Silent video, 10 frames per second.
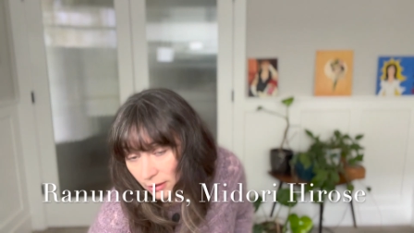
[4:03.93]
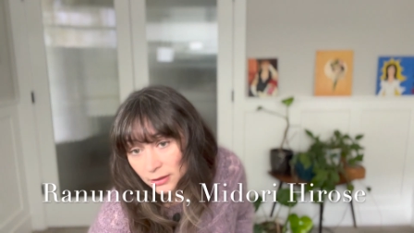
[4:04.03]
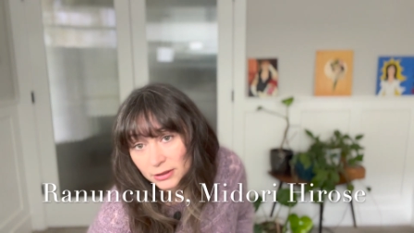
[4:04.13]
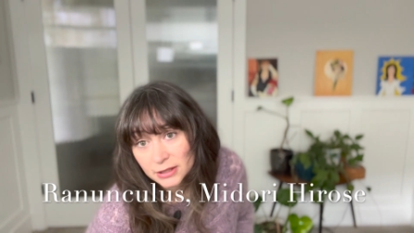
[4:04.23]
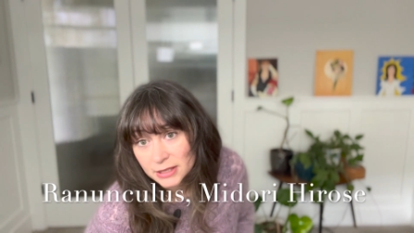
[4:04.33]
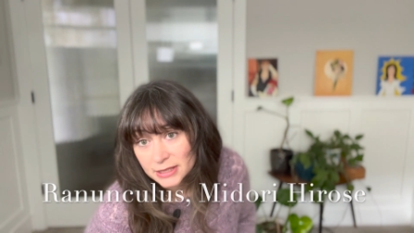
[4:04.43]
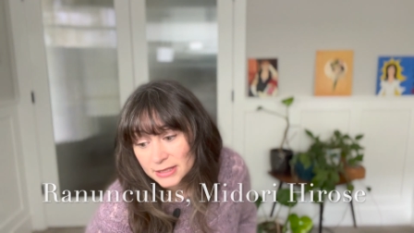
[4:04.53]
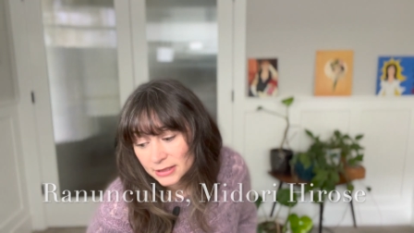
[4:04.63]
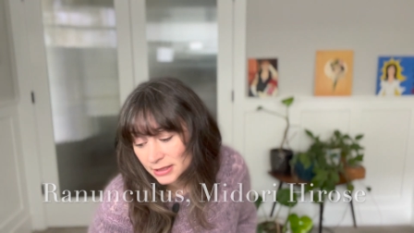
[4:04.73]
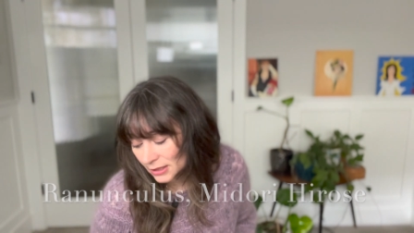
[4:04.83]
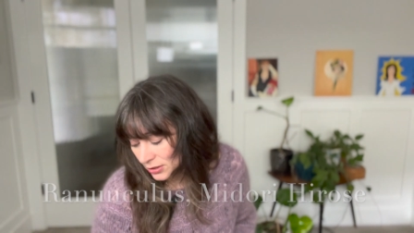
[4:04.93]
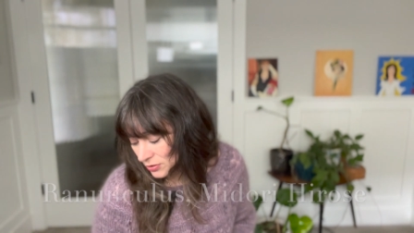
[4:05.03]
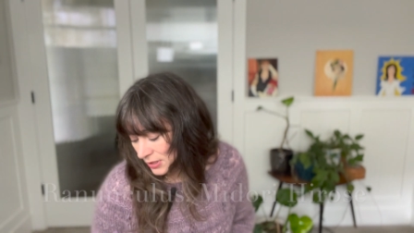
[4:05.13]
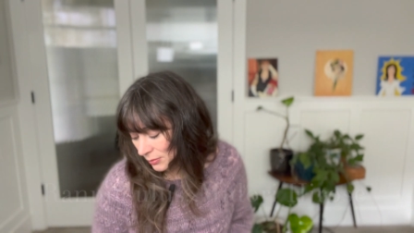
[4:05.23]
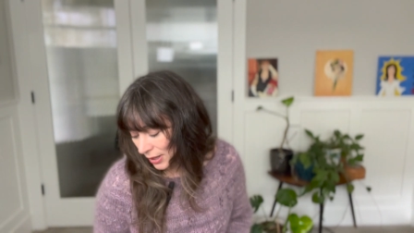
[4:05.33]
Not that this isn't an
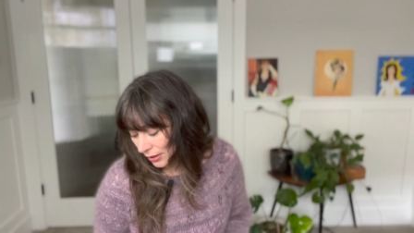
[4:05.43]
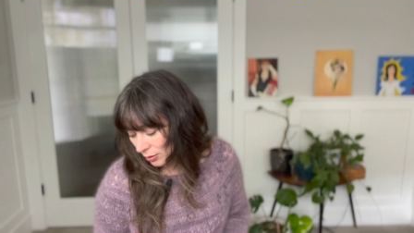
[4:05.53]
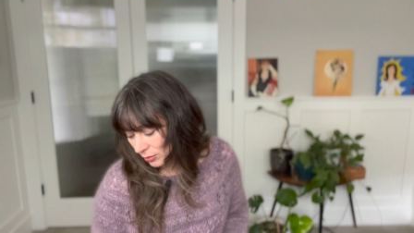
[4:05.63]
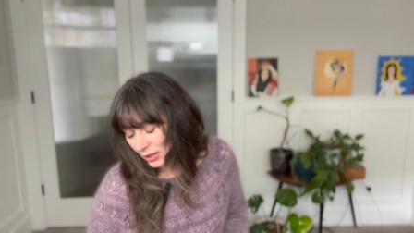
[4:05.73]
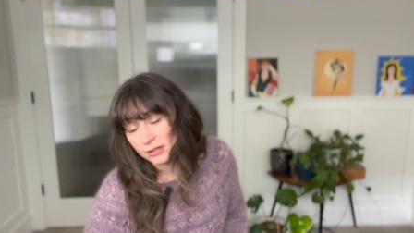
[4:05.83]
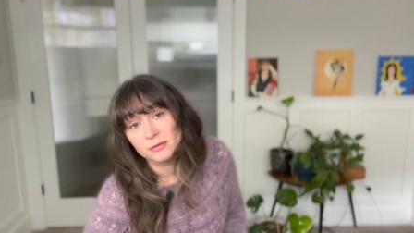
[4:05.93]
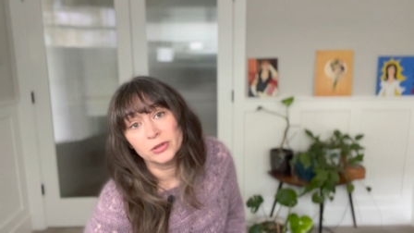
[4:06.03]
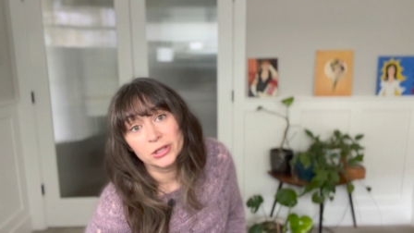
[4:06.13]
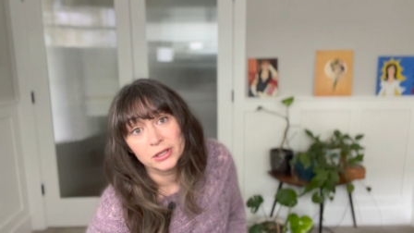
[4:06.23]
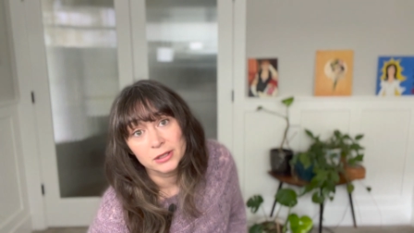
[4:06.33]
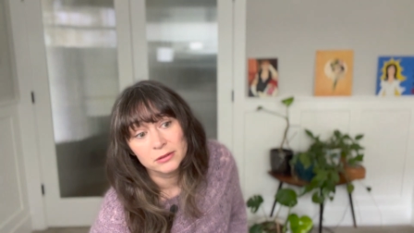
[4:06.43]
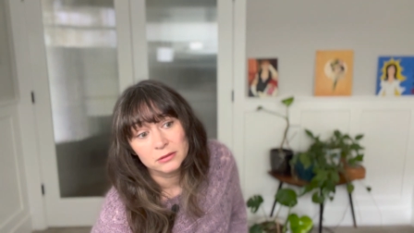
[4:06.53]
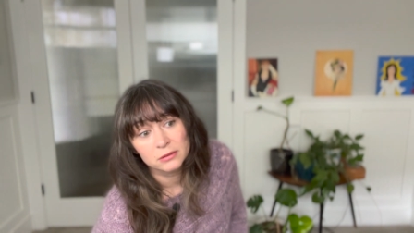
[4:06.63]
interesting pattern, but it is very,